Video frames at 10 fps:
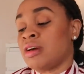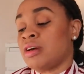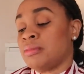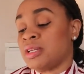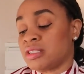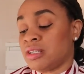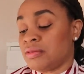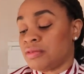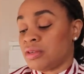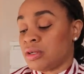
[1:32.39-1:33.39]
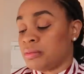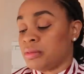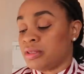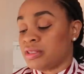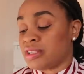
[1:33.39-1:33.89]
let's give
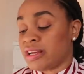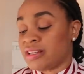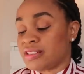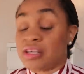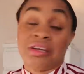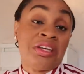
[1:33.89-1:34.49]
the sliders there.